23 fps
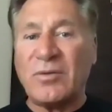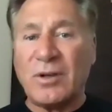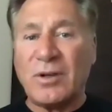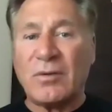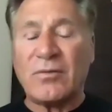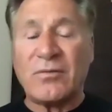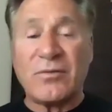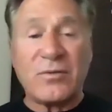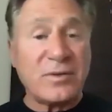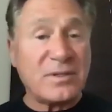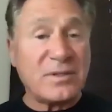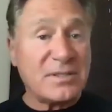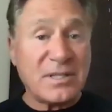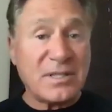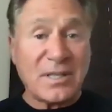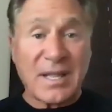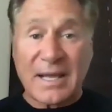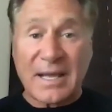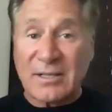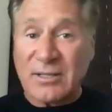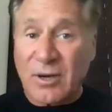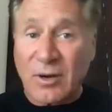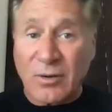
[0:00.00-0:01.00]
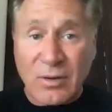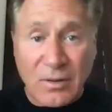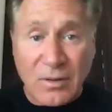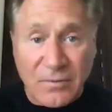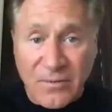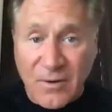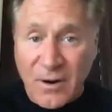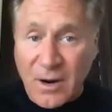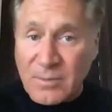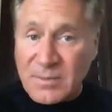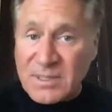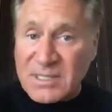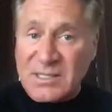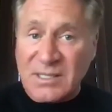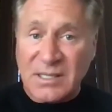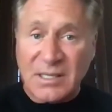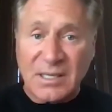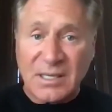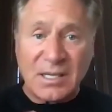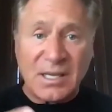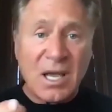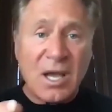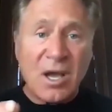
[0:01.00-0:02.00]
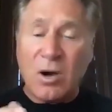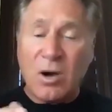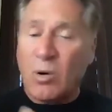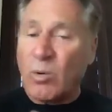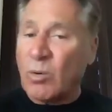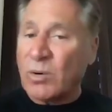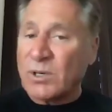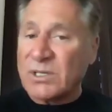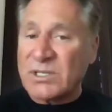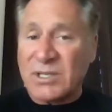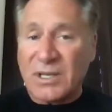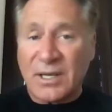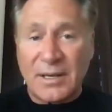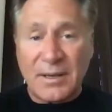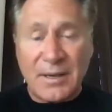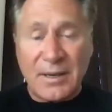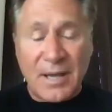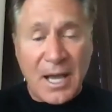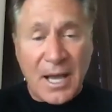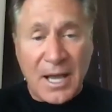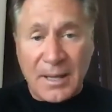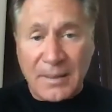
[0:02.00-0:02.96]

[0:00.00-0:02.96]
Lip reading: to go to the pharmacy or to